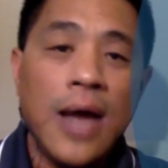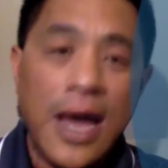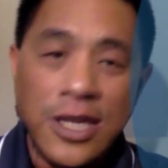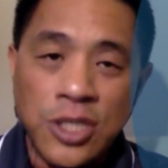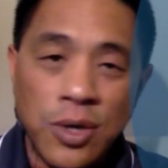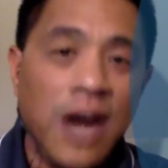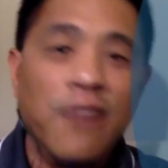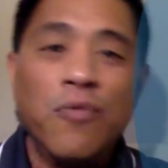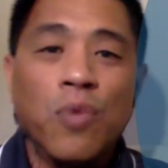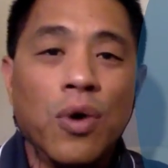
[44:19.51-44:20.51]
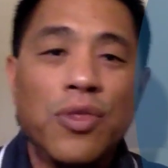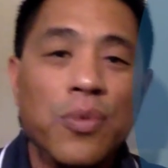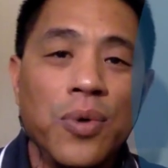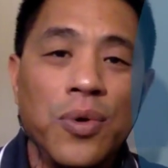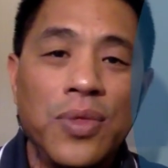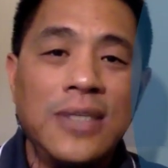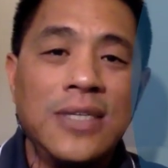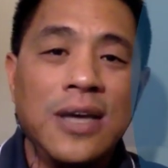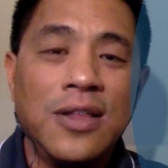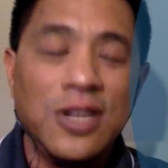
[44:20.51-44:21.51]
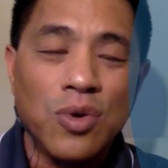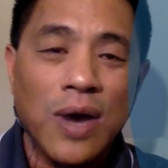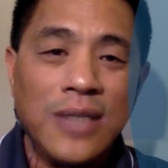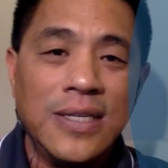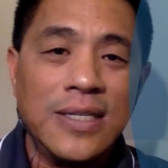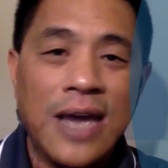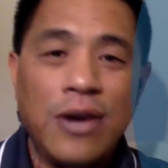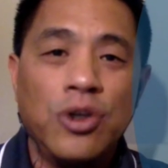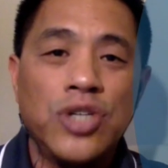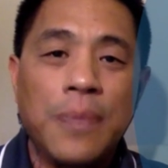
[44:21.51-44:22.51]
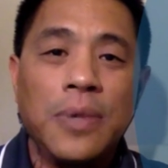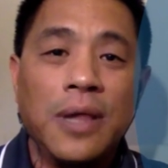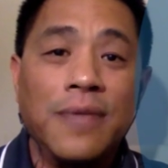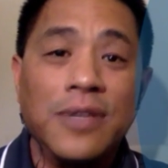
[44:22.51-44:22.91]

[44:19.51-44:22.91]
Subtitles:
as you kind of work through this crisis at your chapter level.